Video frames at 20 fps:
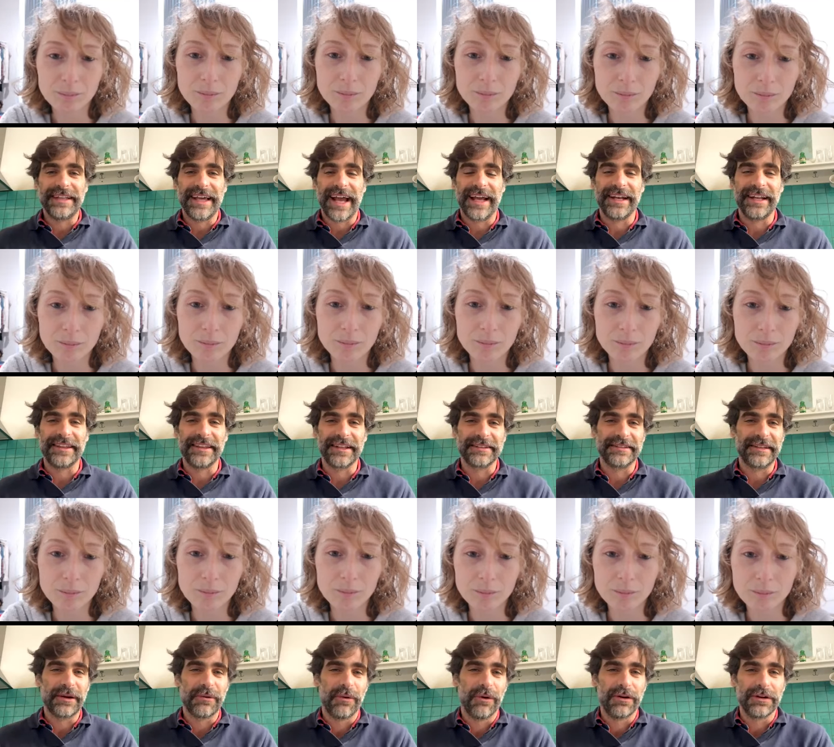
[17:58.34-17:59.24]
Speaker 1: anything
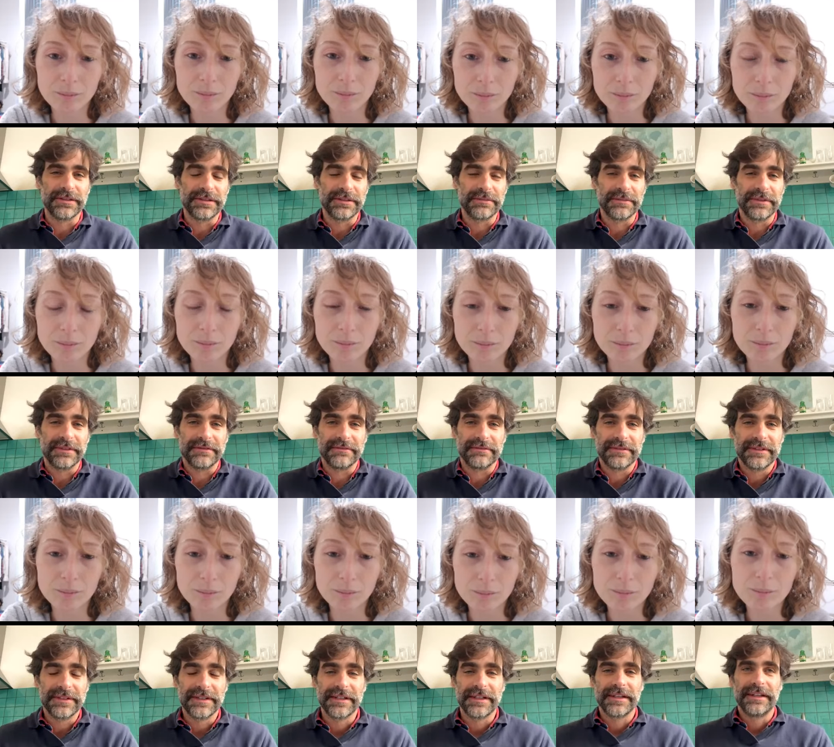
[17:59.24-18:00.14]
they want. I mean,
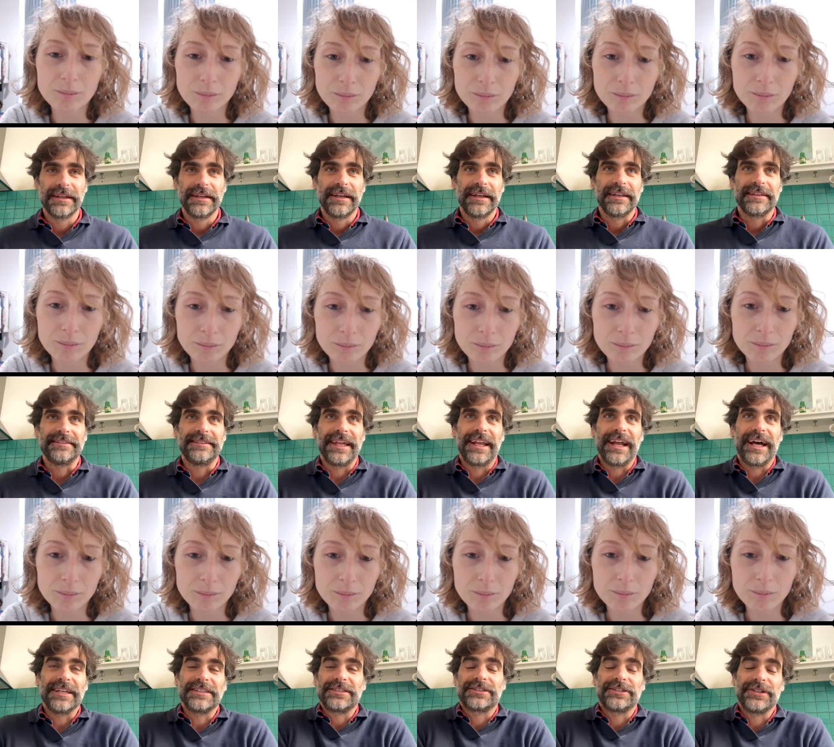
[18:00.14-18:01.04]
there
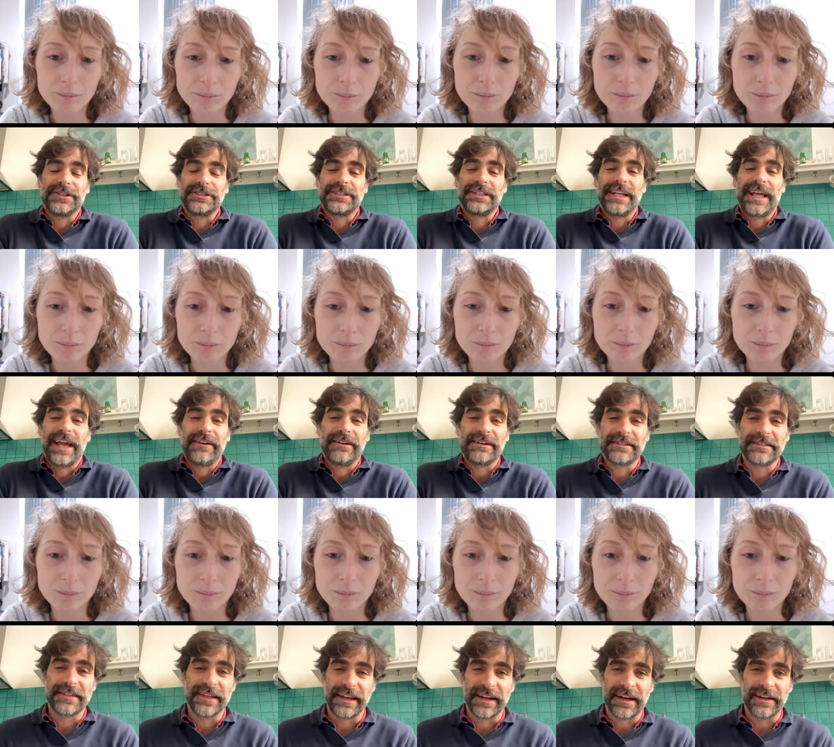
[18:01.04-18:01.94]
are certain areas
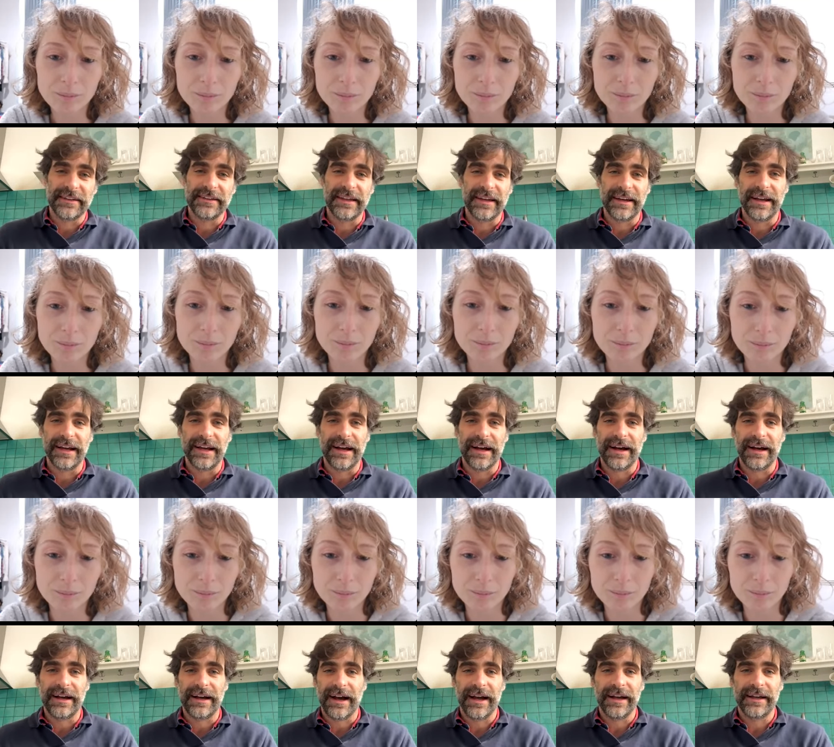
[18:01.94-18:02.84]
that
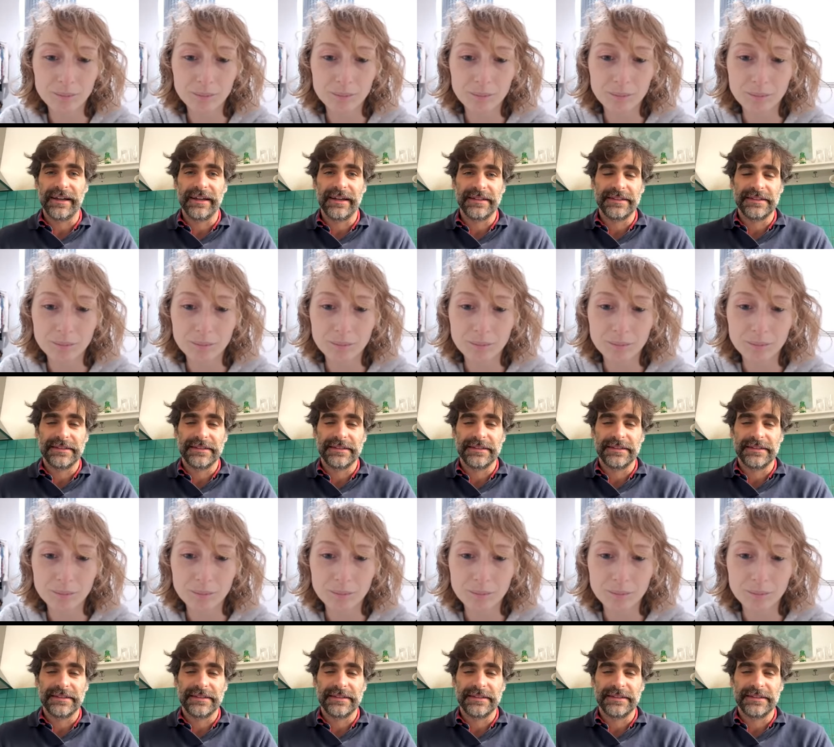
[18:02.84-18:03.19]
I